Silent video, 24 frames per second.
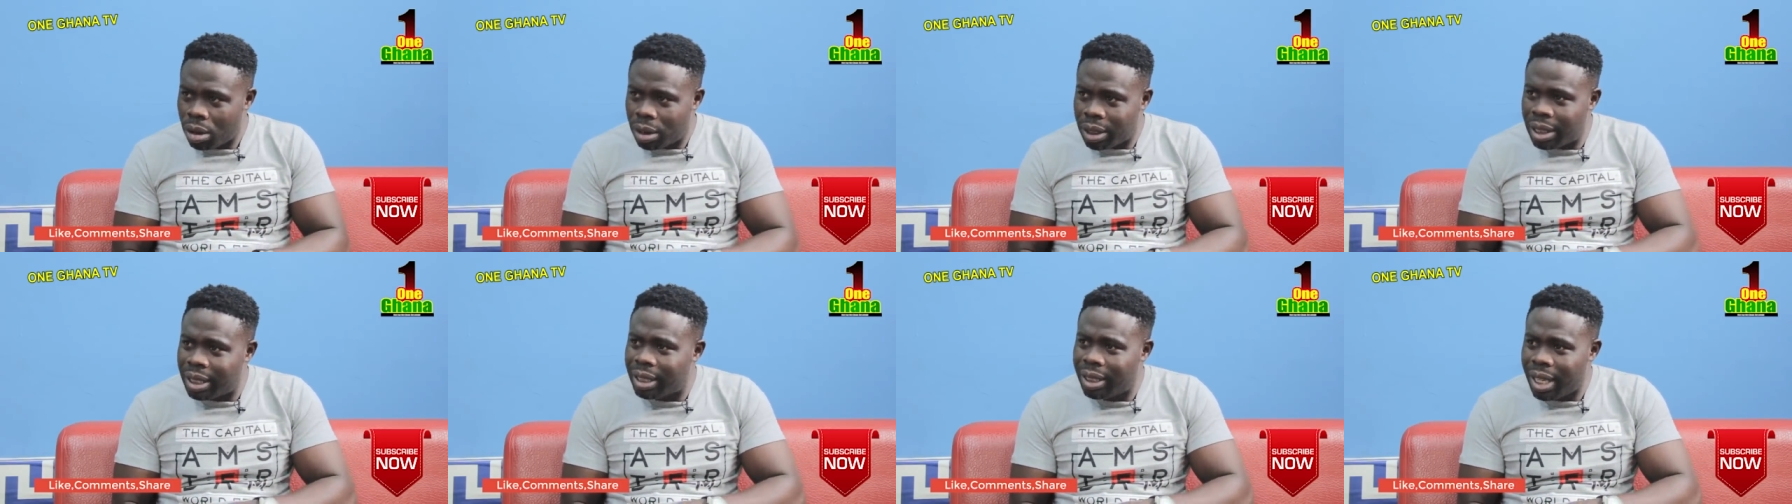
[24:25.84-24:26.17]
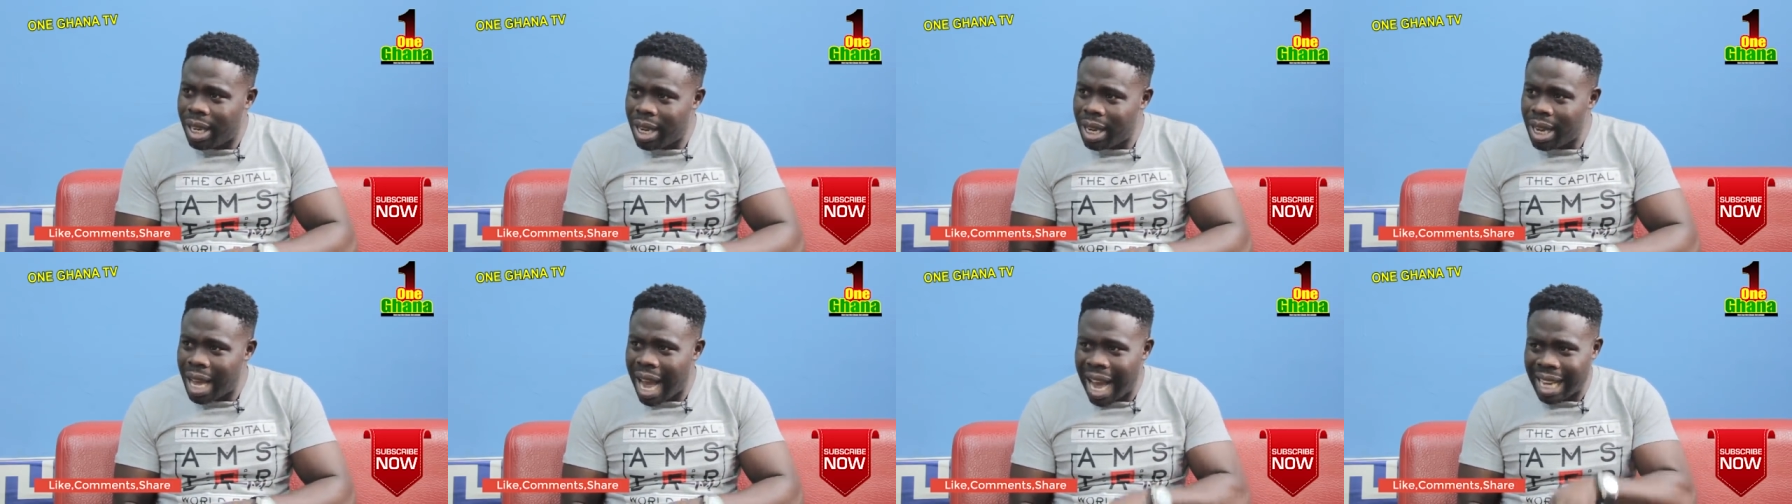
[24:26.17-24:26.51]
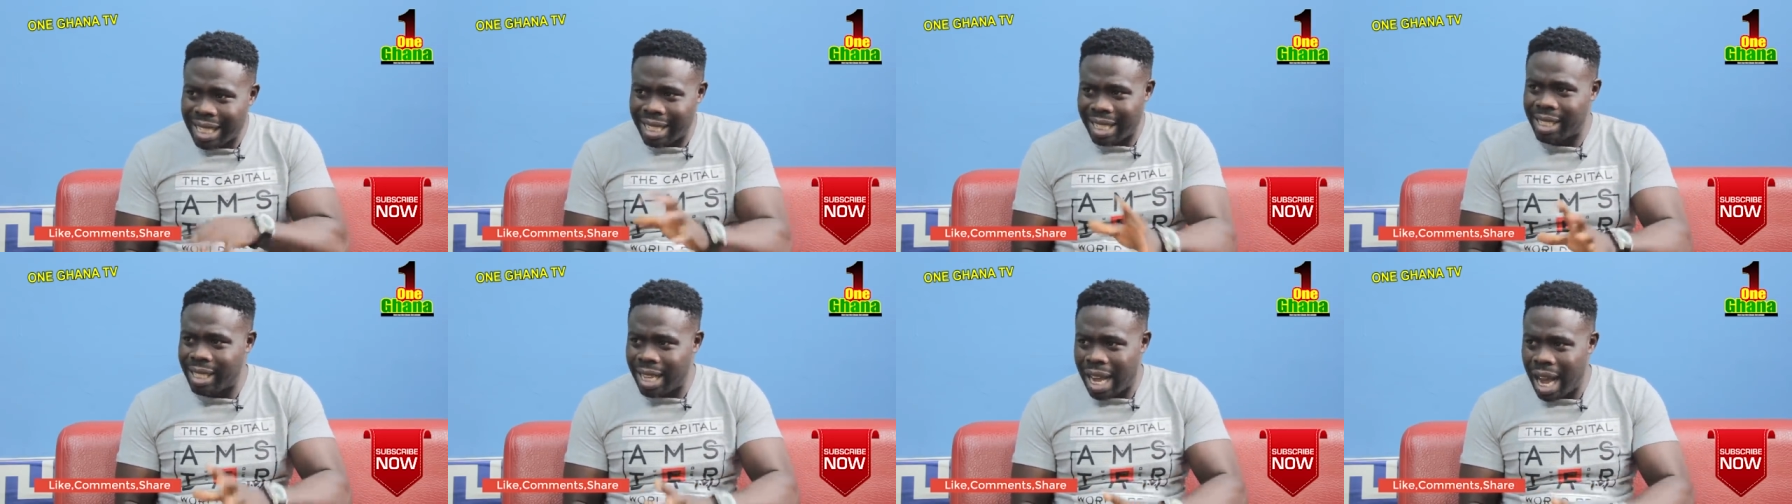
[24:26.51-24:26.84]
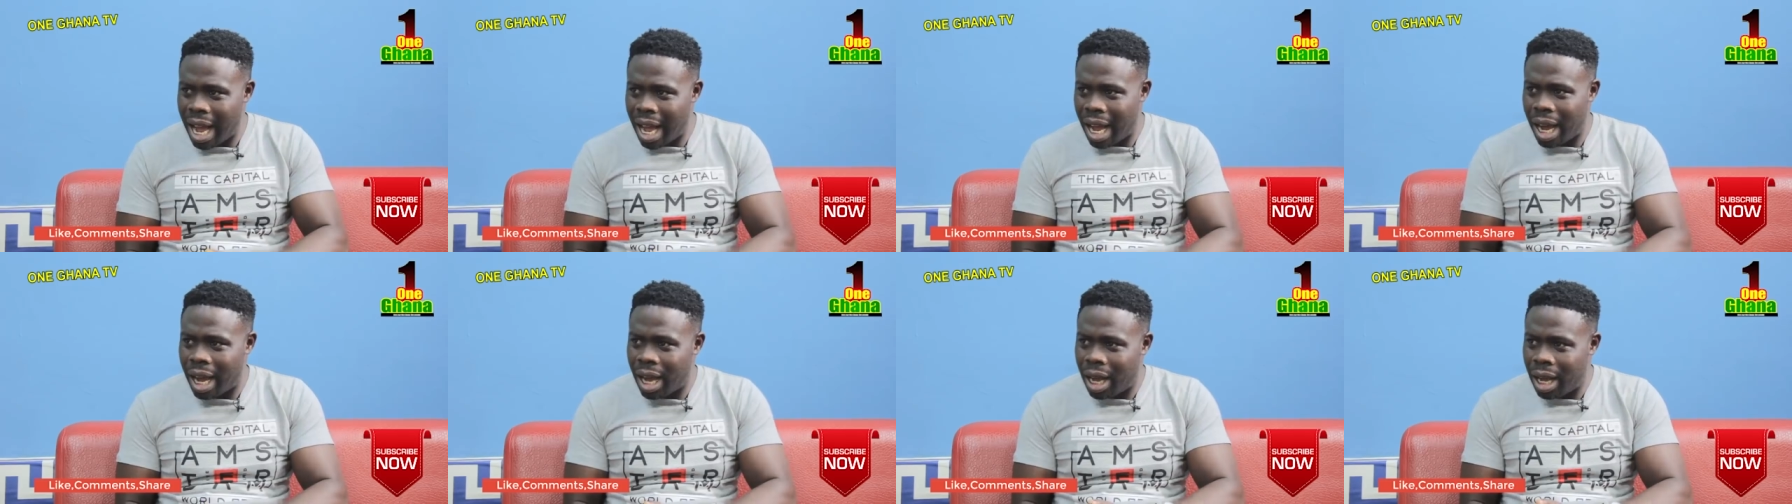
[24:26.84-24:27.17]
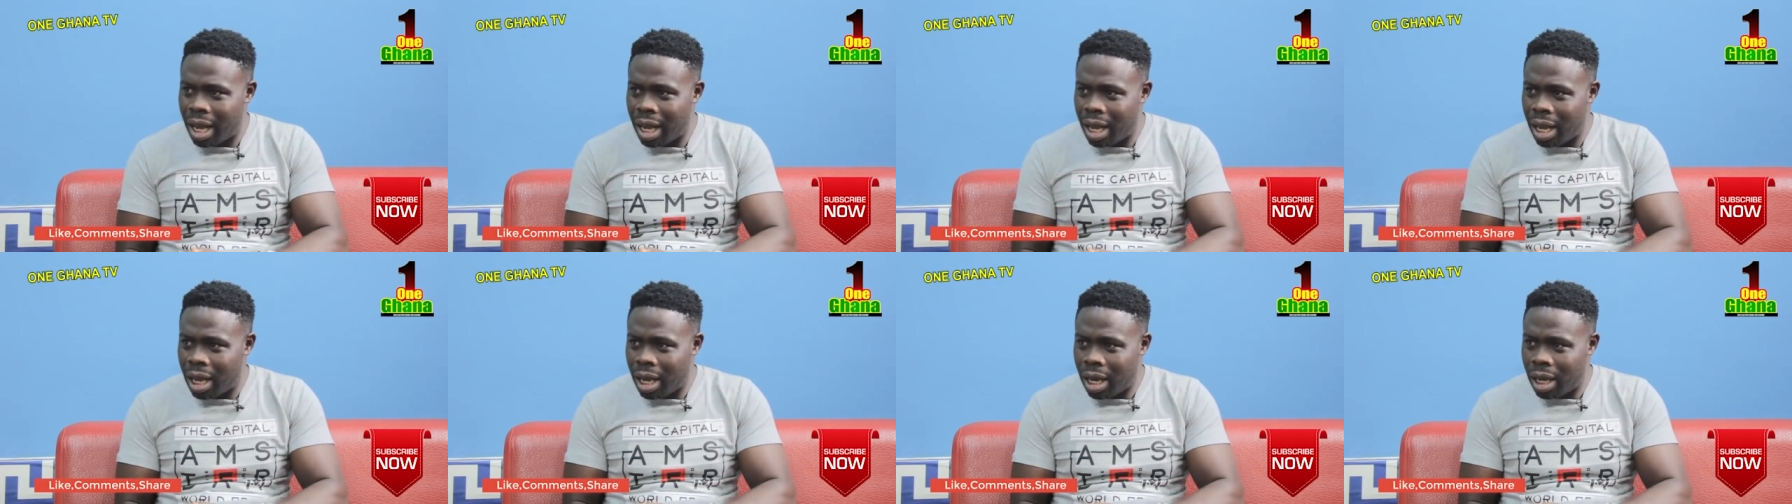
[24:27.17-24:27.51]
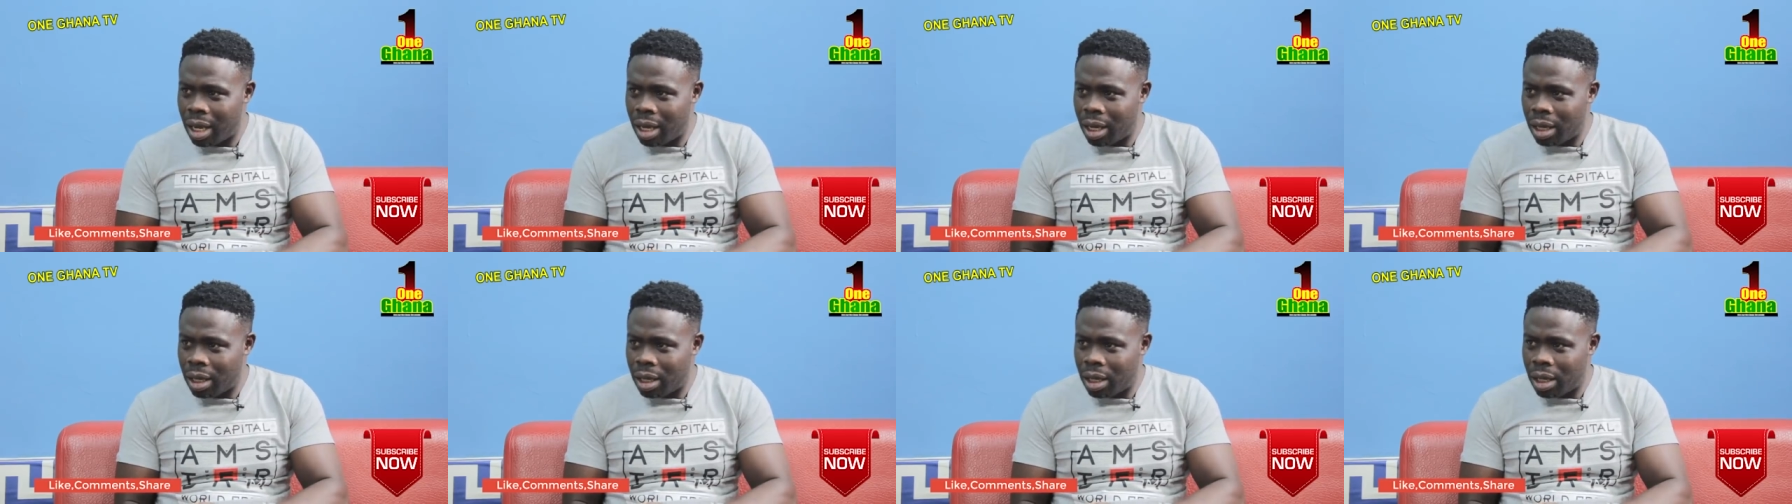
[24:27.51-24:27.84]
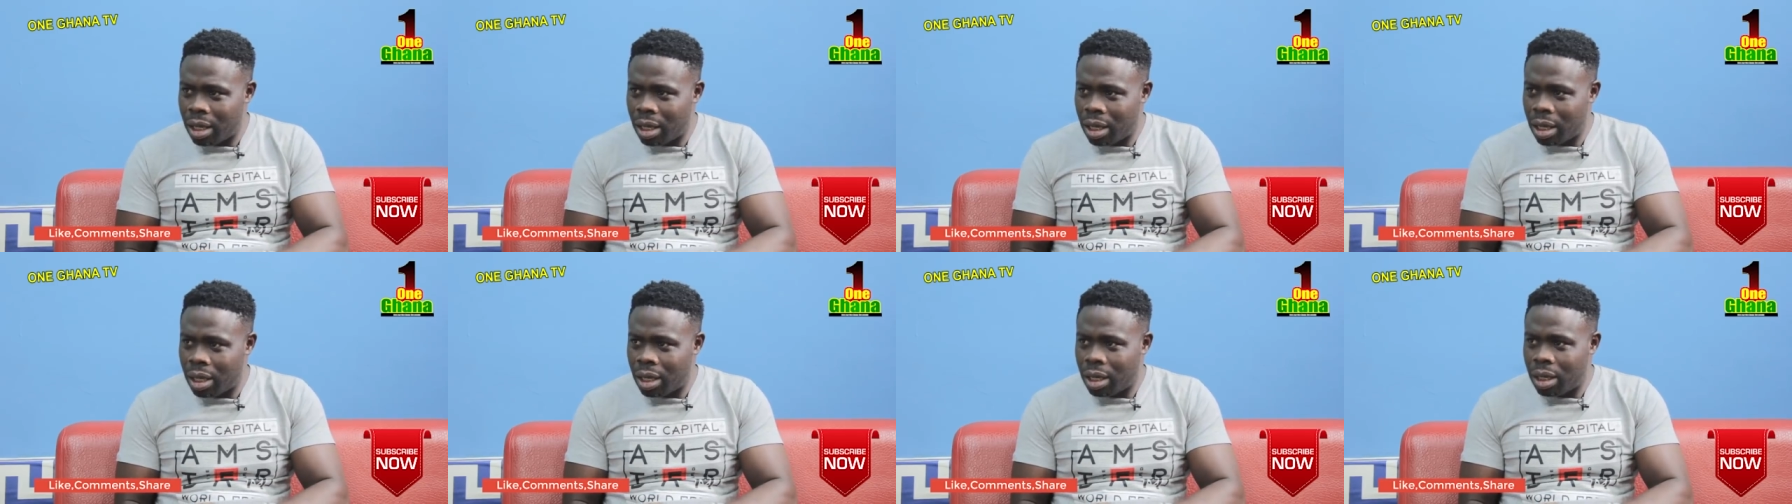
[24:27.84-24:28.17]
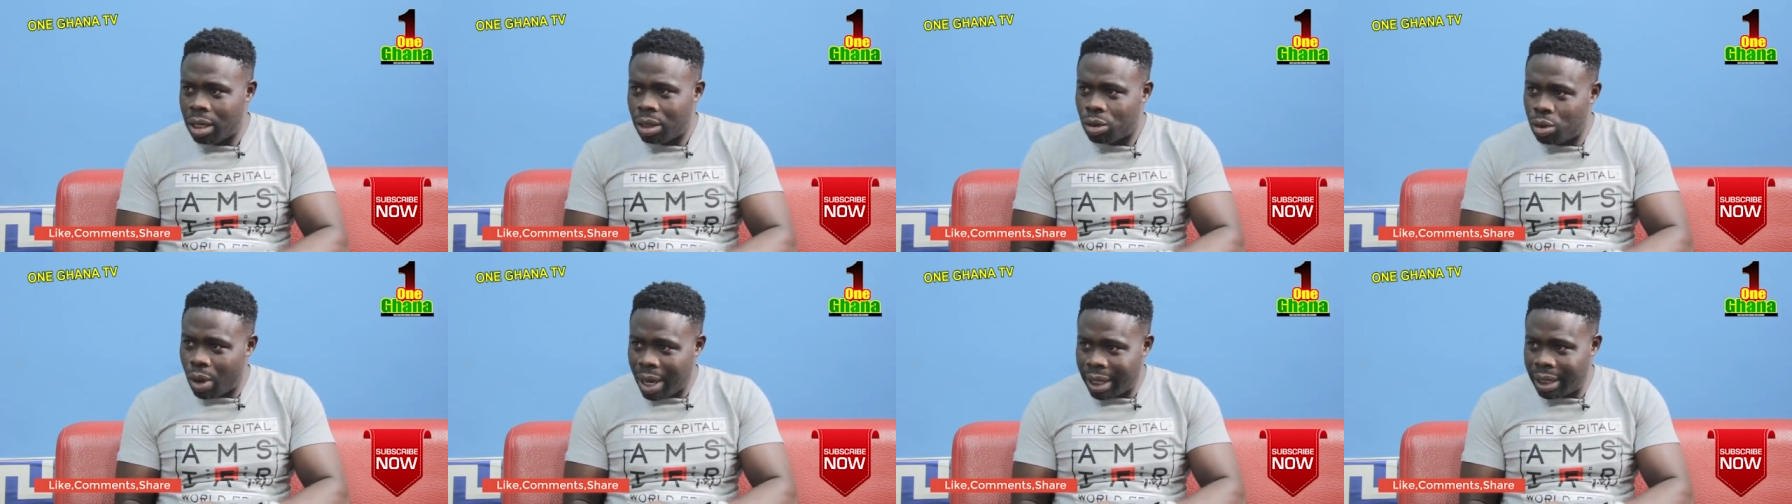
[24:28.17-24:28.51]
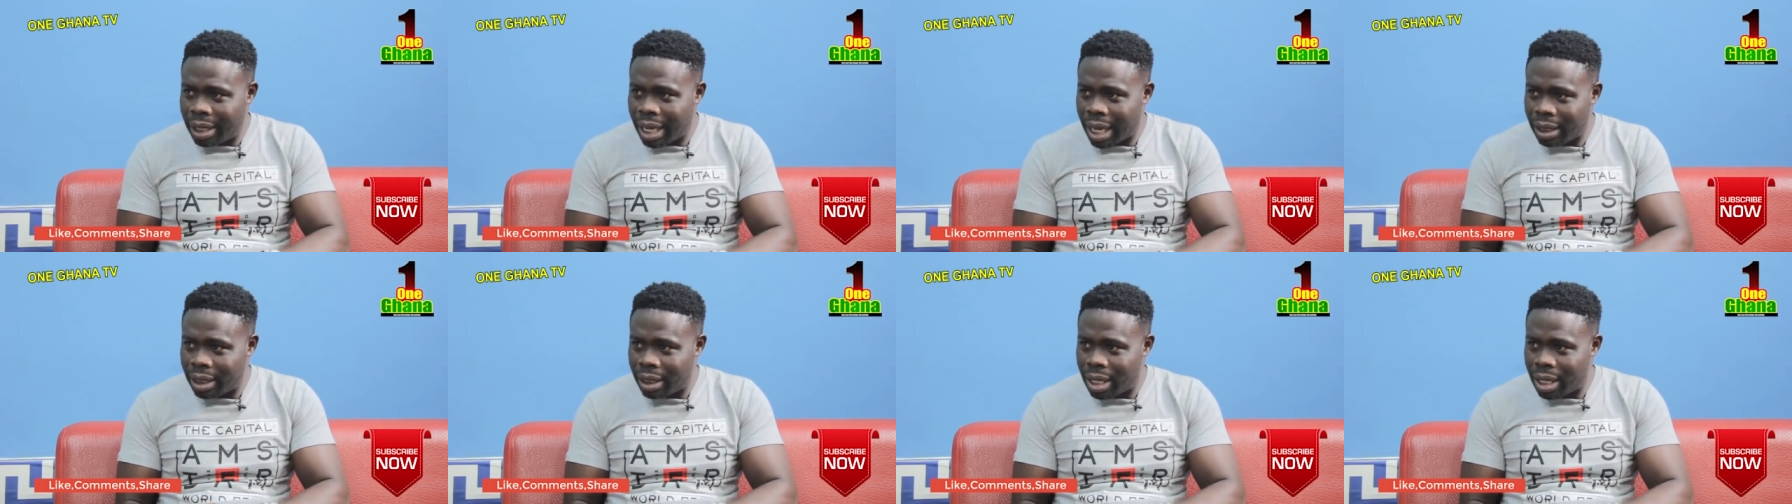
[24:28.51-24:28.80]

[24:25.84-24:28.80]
She say, assistant. So what I